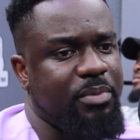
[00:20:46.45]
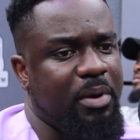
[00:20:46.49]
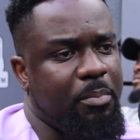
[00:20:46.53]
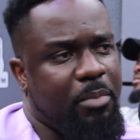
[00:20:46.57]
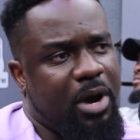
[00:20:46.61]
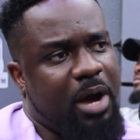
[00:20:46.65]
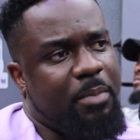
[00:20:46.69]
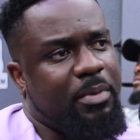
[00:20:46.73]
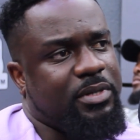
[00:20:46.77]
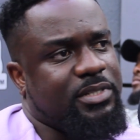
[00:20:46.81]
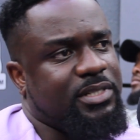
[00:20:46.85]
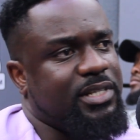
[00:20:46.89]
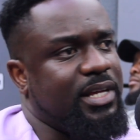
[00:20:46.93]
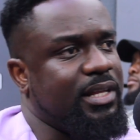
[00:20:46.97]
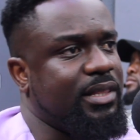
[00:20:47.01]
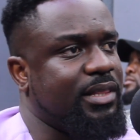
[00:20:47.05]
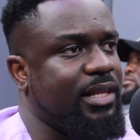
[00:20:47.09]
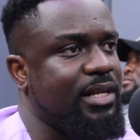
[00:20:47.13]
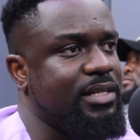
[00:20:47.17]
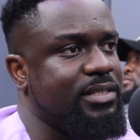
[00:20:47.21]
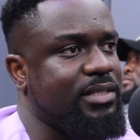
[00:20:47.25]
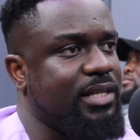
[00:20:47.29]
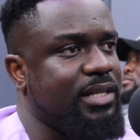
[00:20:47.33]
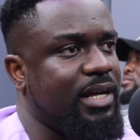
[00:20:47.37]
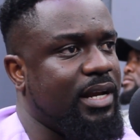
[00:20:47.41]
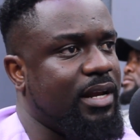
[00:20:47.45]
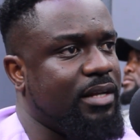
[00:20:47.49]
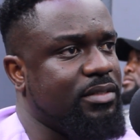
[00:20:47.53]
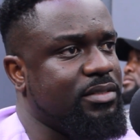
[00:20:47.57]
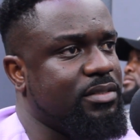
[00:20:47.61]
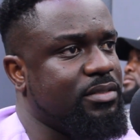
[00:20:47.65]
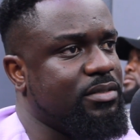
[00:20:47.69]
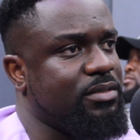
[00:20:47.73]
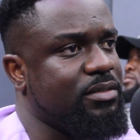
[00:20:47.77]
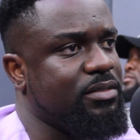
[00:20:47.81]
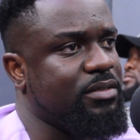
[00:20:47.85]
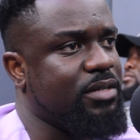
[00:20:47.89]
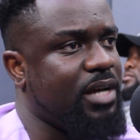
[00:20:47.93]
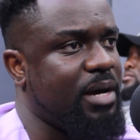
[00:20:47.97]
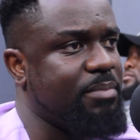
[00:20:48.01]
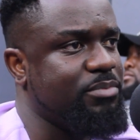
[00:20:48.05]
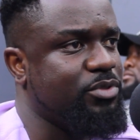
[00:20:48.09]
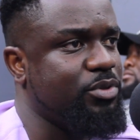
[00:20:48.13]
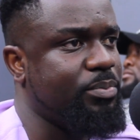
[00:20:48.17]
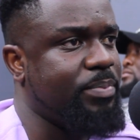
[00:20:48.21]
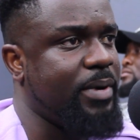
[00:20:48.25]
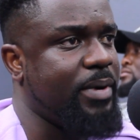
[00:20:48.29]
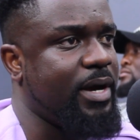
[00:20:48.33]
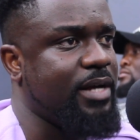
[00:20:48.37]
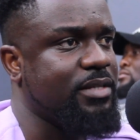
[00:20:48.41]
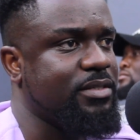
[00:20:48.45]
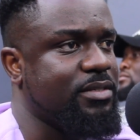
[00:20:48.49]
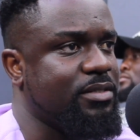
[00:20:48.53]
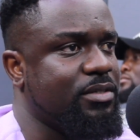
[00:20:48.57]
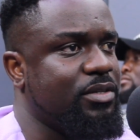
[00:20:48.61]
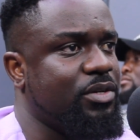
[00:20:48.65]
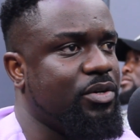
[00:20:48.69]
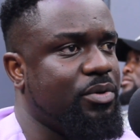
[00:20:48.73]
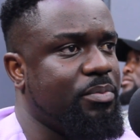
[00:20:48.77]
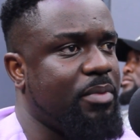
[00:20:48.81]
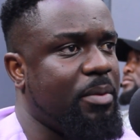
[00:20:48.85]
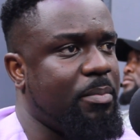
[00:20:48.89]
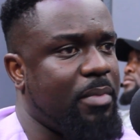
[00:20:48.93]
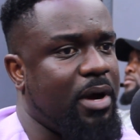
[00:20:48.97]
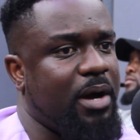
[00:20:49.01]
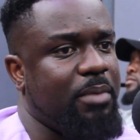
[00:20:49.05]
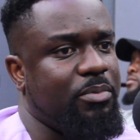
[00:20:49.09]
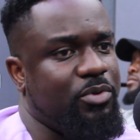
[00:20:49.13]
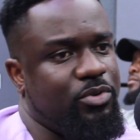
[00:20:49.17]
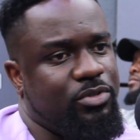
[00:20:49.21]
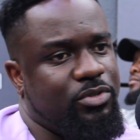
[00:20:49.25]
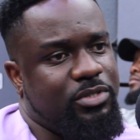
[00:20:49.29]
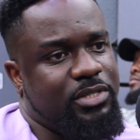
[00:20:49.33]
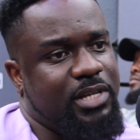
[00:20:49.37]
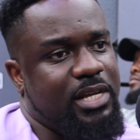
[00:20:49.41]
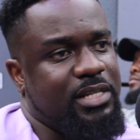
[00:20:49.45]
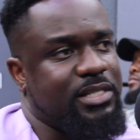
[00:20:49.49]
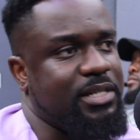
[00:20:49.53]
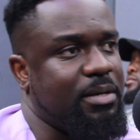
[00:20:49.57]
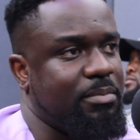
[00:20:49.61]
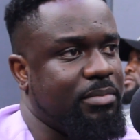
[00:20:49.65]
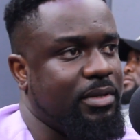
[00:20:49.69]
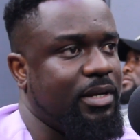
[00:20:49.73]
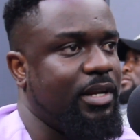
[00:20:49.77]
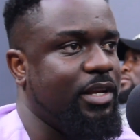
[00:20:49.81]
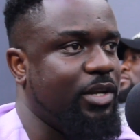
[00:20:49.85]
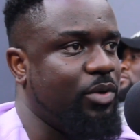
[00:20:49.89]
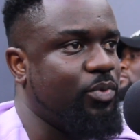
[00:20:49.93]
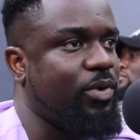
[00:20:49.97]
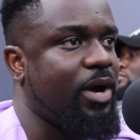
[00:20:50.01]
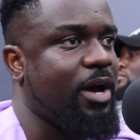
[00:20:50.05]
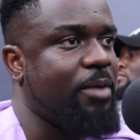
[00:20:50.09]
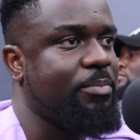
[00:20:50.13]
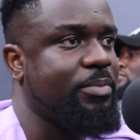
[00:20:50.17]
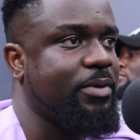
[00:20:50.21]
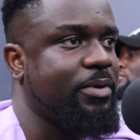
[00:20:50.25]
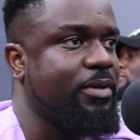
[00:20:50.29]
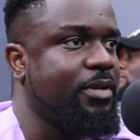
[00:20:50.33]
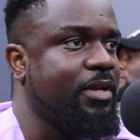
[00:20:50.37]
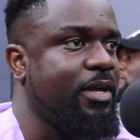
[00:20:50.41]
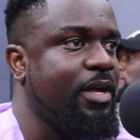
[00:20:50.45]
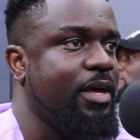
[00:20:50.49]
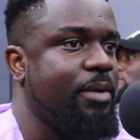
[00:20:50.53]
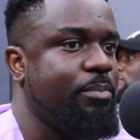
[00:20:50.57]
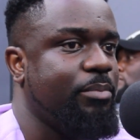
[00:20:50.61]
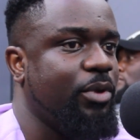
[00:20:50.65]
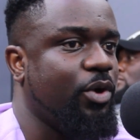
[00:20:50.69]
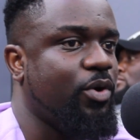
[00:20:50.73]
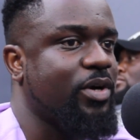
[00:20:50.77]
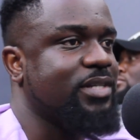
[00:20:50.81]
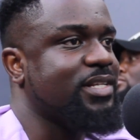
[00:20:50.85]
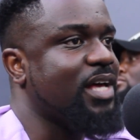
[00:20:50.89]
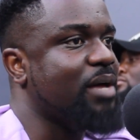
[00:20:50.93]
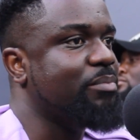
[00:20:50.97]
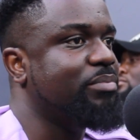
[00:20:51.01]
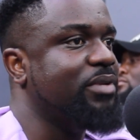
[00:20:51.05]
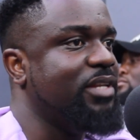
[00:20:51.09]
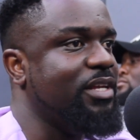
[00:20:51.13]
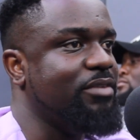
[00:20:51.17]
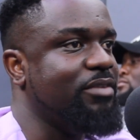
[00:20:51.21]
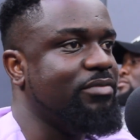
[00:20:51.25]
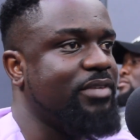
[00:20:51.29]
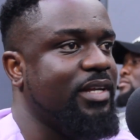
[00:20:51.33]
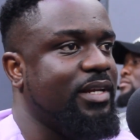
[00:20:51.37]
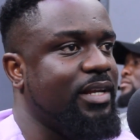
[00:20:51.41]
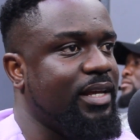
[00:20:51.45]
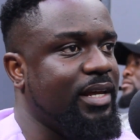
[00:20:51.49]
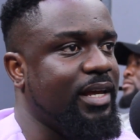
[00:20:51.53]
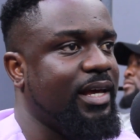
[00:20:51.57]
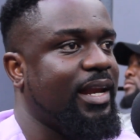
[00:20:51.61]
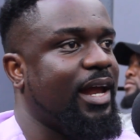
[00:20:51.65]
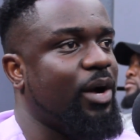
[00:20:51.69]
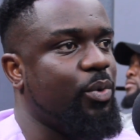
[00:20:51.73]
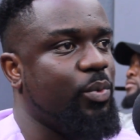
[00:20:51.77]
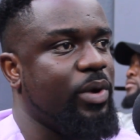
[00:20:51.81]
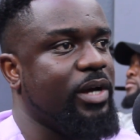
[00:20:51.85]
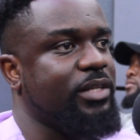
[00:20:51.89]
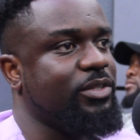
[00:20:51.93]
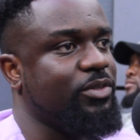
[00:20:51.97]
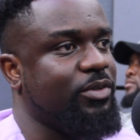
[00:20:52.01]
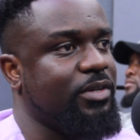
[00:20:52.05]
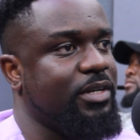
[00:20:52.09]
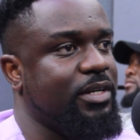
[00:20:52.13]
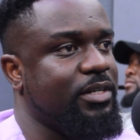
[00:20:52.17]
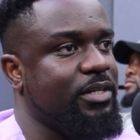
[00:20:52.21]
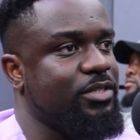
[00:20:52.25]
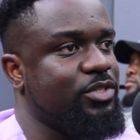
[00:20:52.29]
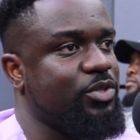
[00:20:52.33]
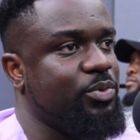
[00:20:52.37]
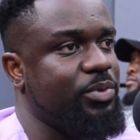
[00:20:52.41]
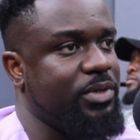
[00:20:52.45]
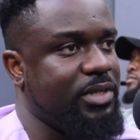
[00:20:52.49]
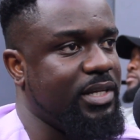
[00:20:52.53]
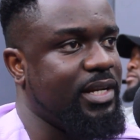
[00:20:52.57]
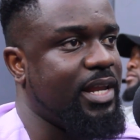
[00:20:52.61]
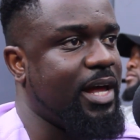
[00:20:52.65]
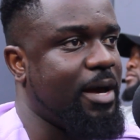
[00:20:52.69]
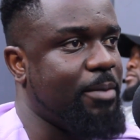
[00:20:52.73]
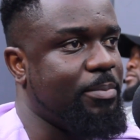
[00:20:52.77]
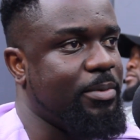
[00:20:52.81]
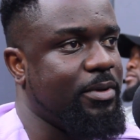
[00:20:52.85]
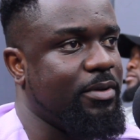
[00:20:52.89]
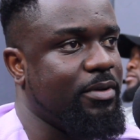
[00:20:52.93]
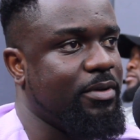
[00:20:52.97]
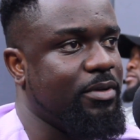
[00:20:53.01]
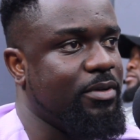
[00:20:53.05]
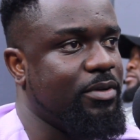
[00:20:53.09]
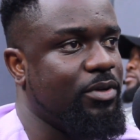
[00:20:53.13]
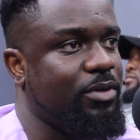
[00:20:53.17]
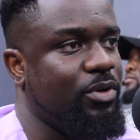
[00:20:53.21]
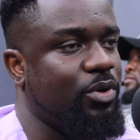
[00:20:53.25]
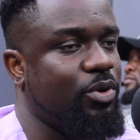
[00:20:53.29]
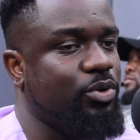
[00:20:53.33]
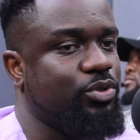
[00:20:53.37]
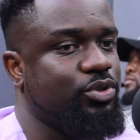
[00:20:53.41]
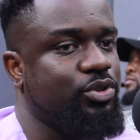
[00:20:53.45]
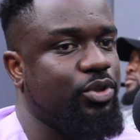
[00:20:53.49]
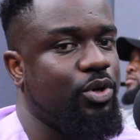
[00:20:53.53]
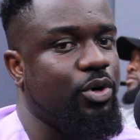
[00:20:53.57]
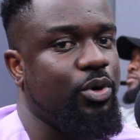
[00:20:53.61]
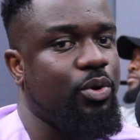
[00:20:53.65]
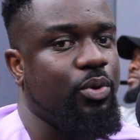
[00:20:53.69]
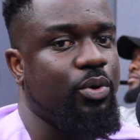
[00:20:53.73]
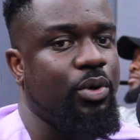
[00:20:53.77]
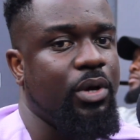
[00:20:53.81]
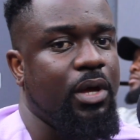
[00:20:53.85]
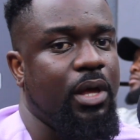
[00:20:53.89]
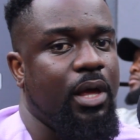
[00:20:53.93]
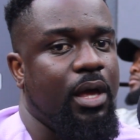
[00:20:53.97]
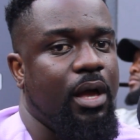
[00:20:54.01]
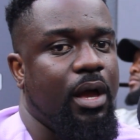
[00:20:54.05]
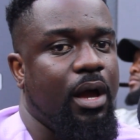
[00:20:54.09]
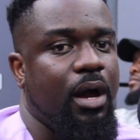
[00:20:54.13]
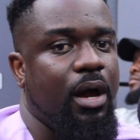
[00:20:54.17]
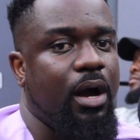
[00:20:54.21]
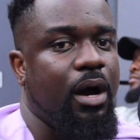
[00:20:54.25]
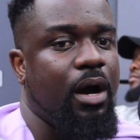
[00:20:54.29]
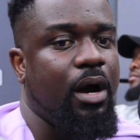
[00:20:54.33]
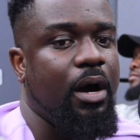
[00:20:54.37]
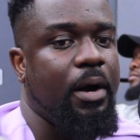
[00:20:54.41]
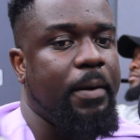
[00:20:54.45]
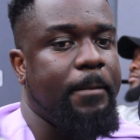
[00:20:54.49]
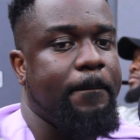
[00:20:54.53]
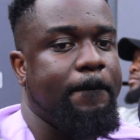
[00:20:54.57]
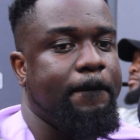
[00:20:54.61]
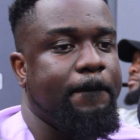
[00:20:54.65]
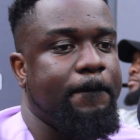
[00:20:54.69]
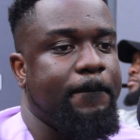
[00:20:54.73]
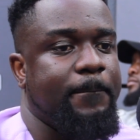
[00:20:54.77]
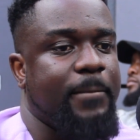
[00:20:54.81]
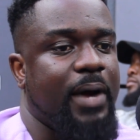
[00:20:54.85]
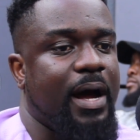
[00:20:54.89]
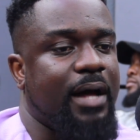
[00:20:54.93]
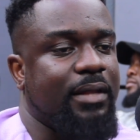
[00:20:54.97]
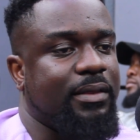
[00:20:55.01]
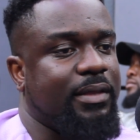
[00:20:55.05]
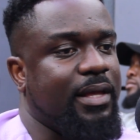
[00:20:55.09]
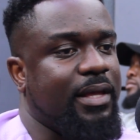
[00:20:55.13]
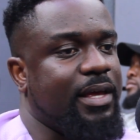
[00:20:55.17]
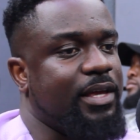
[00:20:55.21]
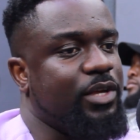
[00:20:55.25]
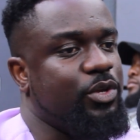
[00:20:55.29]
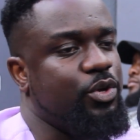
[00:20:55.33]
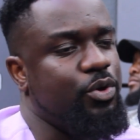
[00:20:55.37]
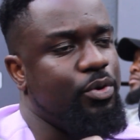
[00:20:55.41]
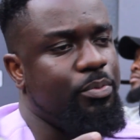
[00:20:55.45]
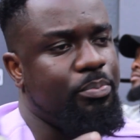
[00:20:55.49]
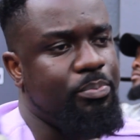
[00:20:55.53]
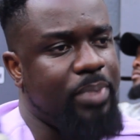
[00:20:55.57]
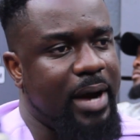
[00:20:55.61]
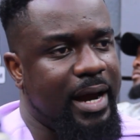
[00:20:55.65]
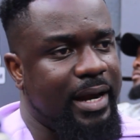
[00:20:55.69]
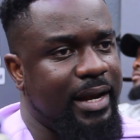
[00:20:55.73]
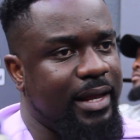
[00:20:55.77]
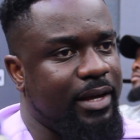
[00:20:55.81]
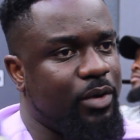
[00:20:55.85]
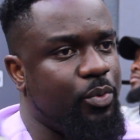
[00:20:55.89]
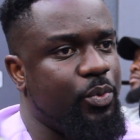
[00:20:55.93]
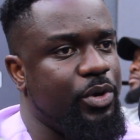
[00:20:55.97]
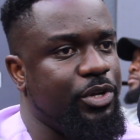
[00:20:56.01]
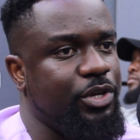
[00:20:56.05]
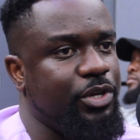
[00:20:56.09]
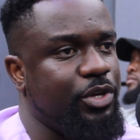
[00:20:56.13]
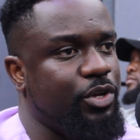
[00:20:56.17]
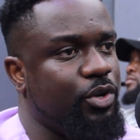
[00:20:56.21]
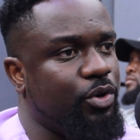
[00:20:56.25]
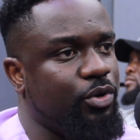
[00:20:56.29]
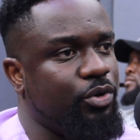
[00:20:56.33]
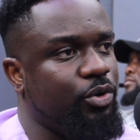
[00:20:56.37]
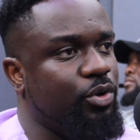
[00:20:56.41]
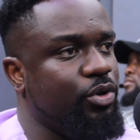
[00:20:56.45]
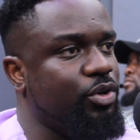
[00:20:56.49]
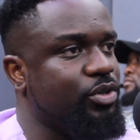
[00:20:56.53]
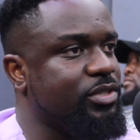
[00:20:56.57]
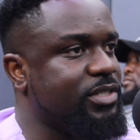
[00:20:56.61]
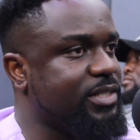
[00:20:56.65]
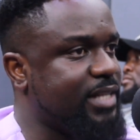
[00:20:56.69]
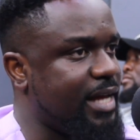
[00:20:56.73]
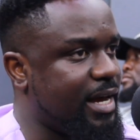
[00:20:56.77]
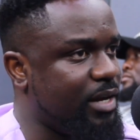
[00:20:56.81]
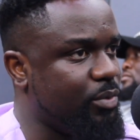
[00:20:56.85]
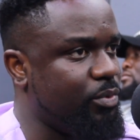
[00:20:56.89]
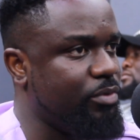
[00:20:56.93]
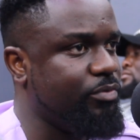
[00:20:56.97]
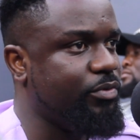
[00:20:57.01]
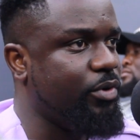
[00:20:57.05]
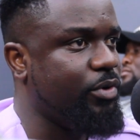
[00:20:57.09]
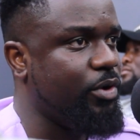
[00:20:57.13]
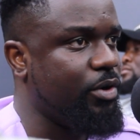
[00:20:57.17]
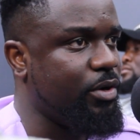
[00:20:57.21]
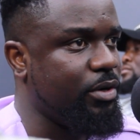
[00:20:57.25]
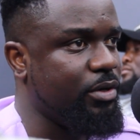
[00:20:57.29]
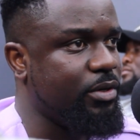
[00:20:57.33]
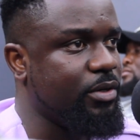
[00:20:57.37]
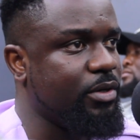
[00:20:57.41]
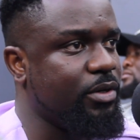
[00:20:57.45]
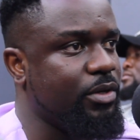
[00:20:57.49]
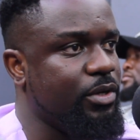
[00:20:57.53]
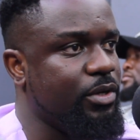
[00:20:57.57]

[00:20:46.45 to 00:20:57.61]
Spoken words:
My mom has said things that has come to pass. My mom could say something and it will happen because I believed in it and I worked on it. So it did happen. So I think you panic when you don't know your stand with God.